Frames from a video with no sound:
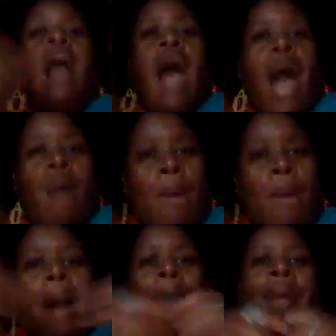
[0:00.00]
I went
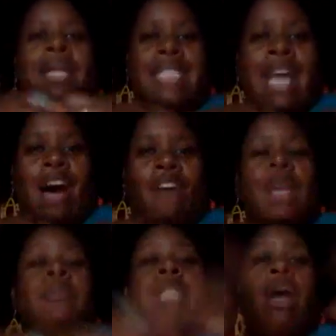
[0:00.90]
by myself.
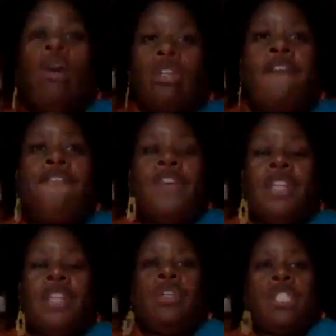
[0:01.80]
They was like, oh, y'all Philly
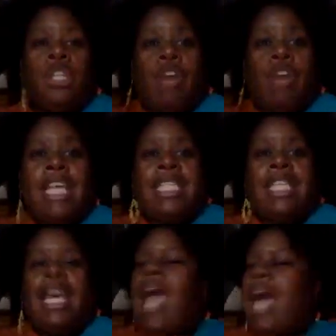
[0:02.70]
girls are
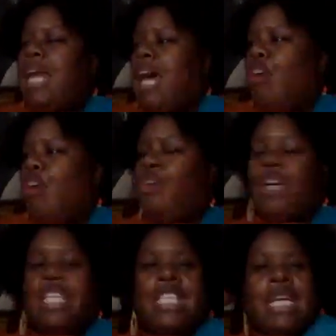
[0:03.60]
crazy. And I don't know if you
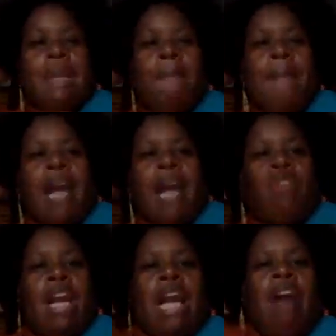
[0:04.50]
can see in the
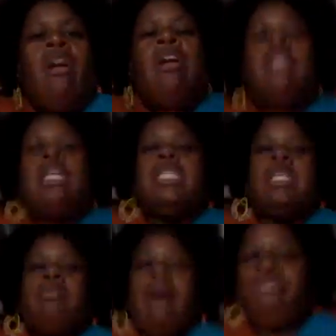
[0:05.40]
background, this is
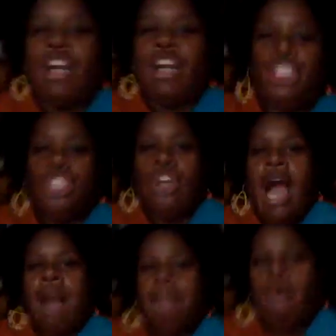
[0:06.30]
my furniture
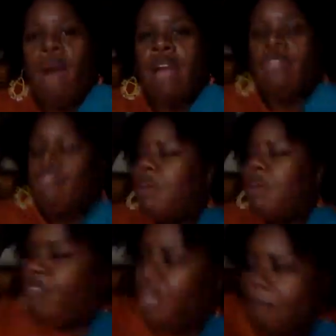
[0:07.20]
I bought from the
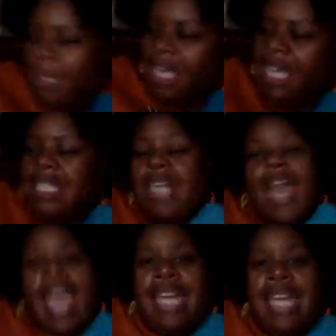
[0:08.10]
Philippines
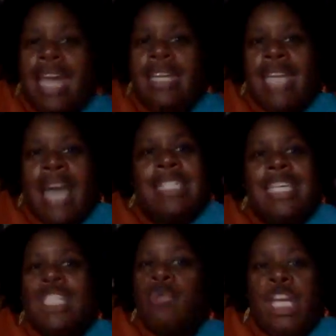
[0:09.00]
at
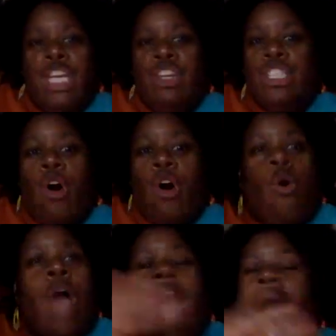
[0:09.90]
19, 20 years old. I